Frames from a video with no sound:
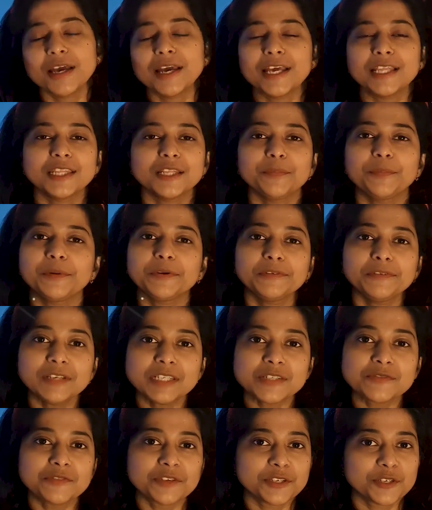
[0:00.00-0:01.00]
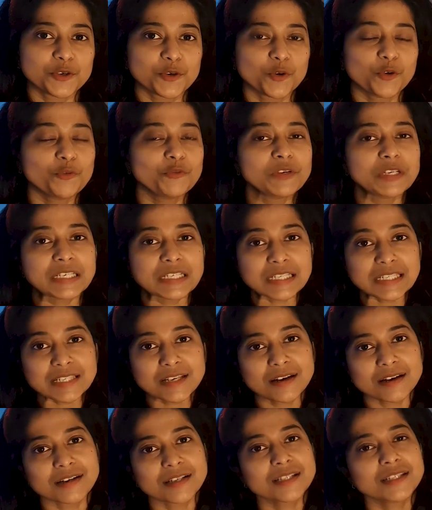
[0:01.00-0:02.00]
In the previous video, we
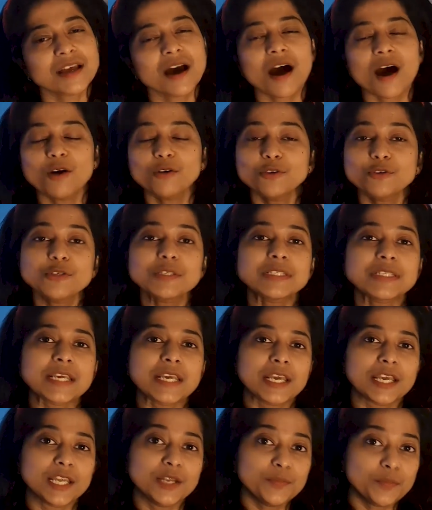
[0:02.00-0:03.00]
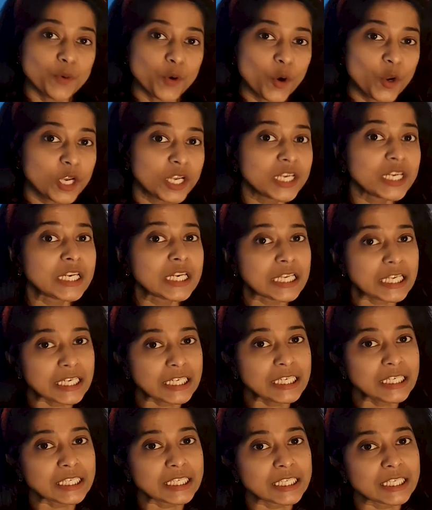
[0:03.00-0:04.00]
discussed how to stay in Poland
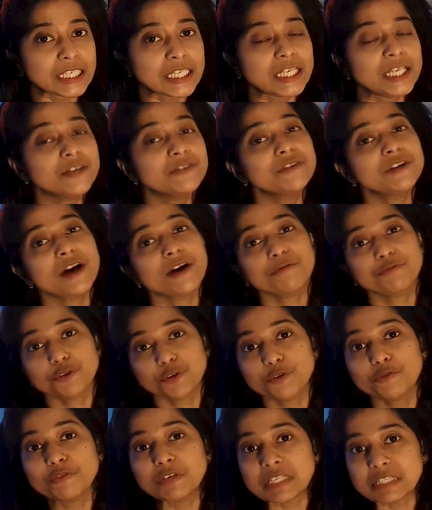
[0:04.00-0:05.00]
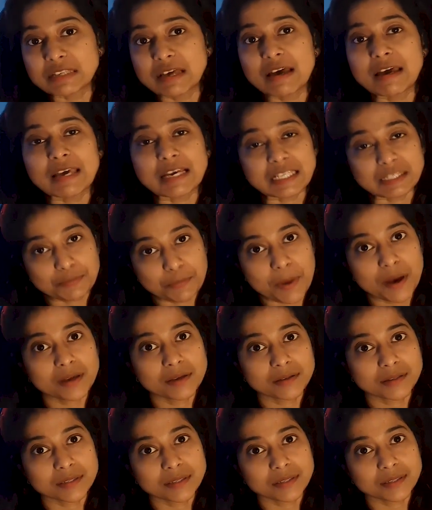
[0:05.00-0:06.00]
legally even after your visa
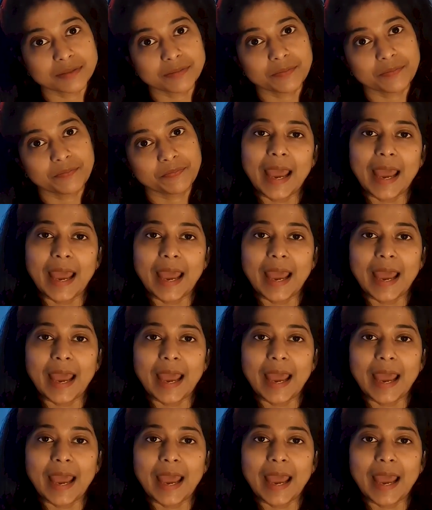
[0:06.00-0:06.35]
expires